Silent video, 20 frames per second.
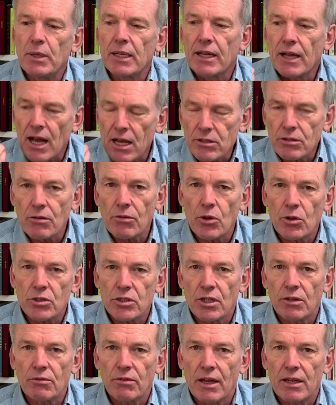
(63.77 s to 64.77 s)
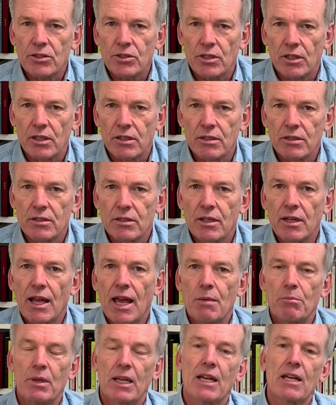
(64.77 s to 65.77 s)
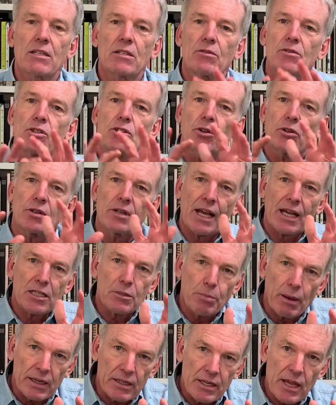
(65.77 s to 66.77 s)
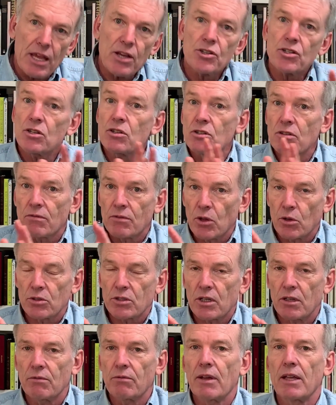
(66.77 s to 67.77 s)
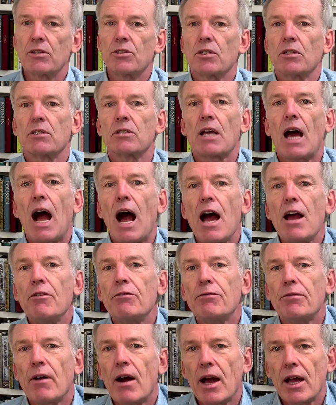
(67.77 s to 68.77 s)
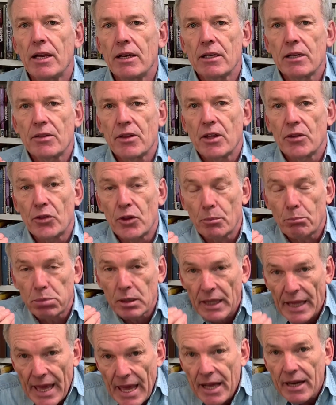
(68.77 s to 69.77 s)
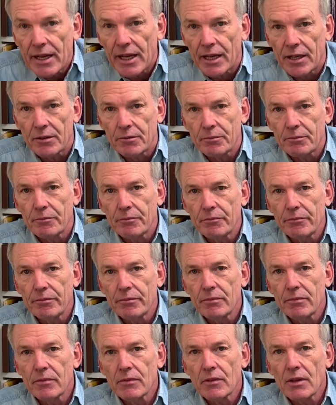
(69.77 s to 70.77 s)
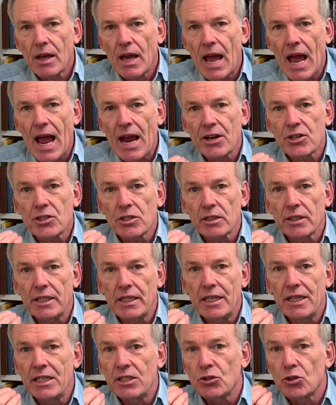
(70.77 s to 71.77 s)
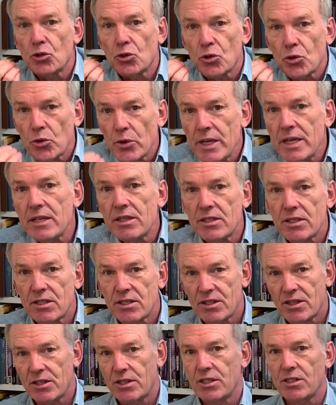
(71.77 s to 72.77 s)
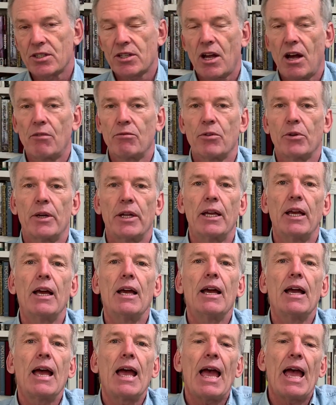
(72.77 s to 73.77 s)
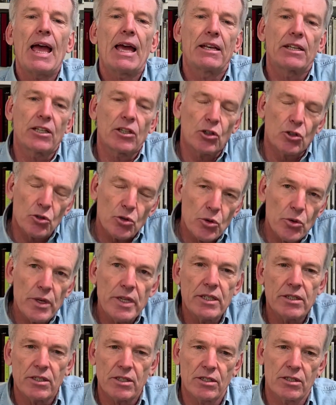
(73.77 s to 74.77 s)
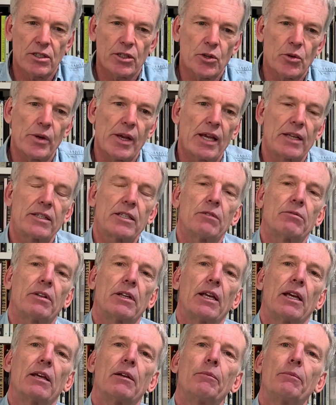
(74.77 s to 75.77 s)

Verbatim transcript: because of those conventions and because of certain expectations of those conventions, I find that the planning actually increases the discovery and increases the creativity.